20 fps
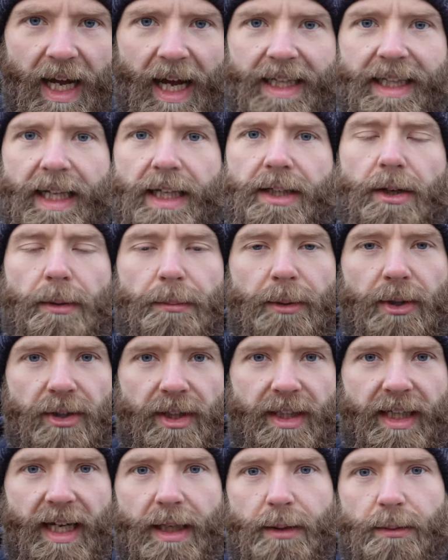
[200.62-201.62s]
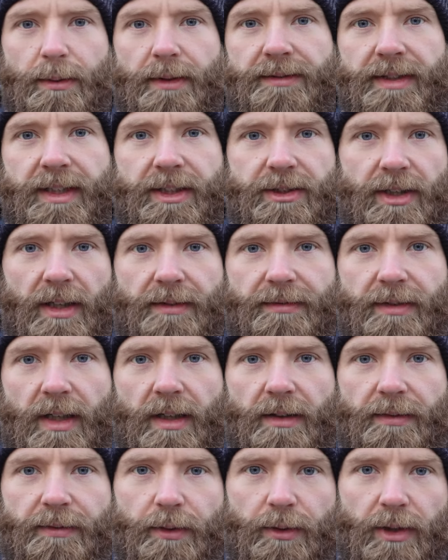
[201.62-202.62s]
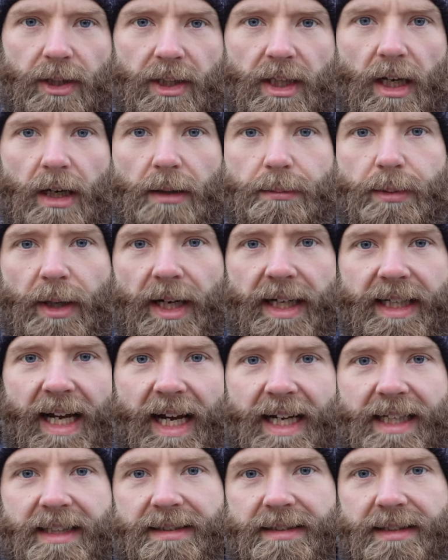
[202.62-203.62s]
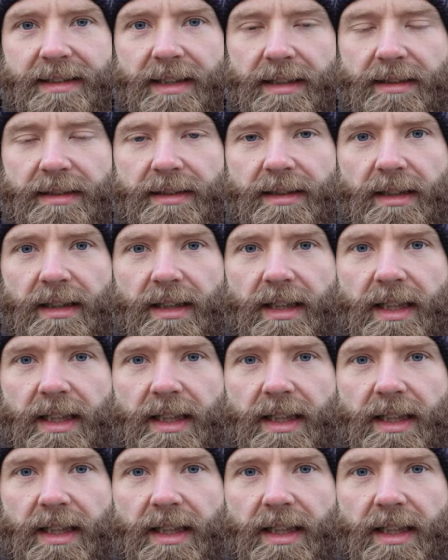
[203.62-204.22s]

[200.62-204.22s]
and they communicate with each other through the gut brain axis.